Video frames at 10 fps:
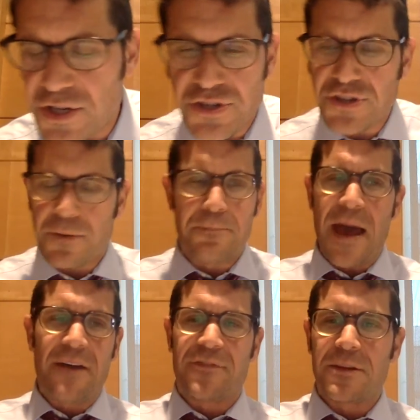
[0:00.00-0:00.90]
It's just a
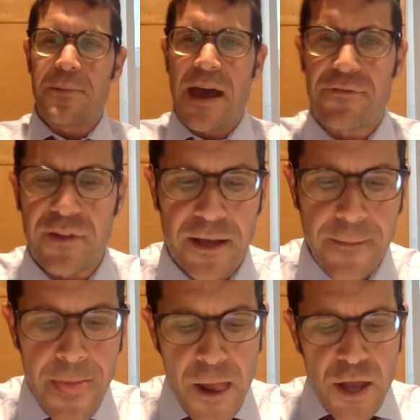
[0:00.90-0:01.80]
baffling
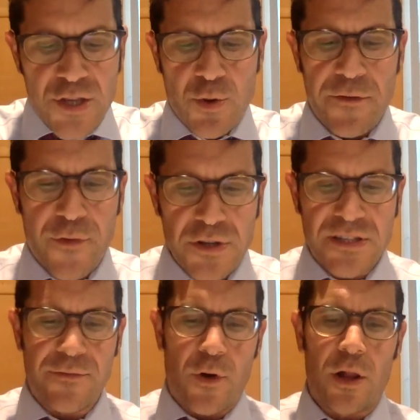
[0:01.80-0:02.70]
story.
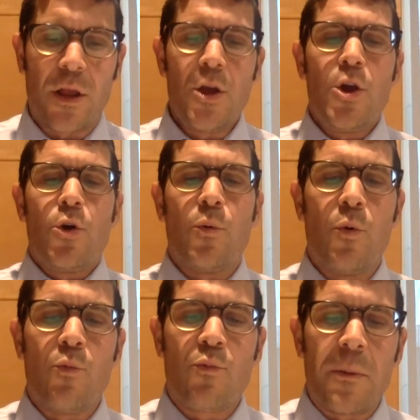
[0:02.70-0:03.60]
First of all,
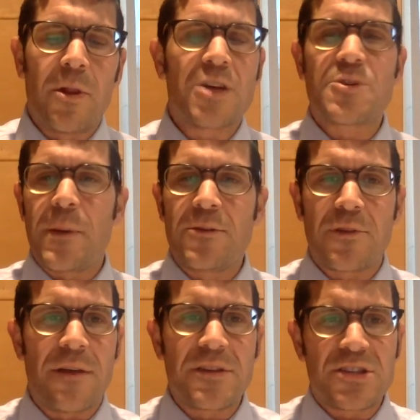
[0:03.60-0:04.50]
Rebbe Elazar ben
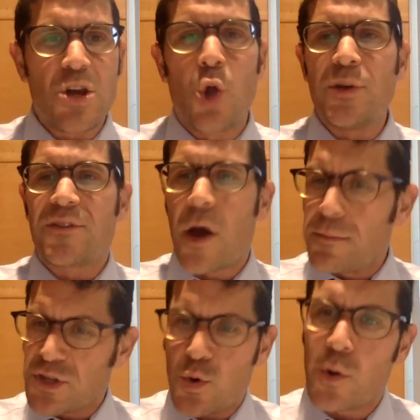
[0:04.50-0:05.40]
Dudai, this is the only time
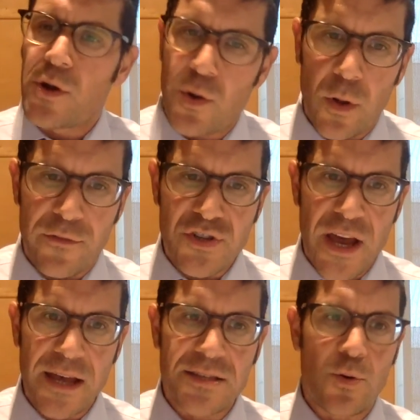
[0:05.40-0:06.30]
he's quoted in all of
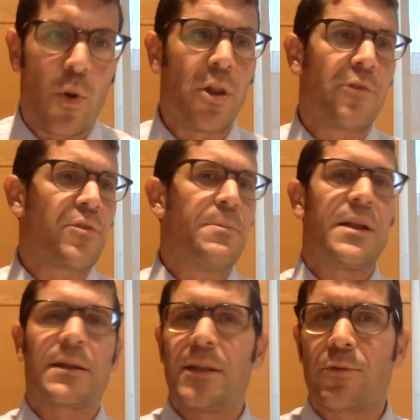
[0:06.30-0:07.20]
Shas. In all of
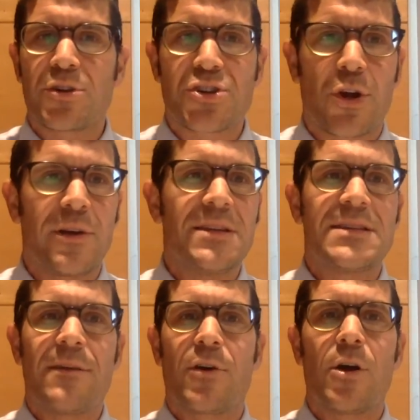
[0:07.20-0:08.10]
rabbinic literature, he's
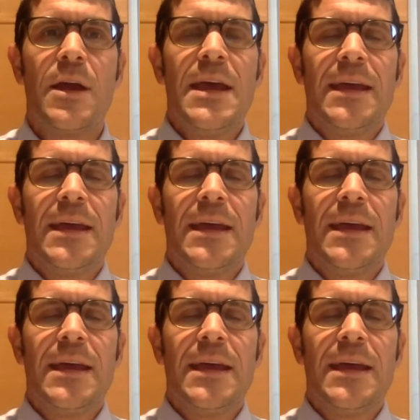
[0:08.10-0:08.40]
never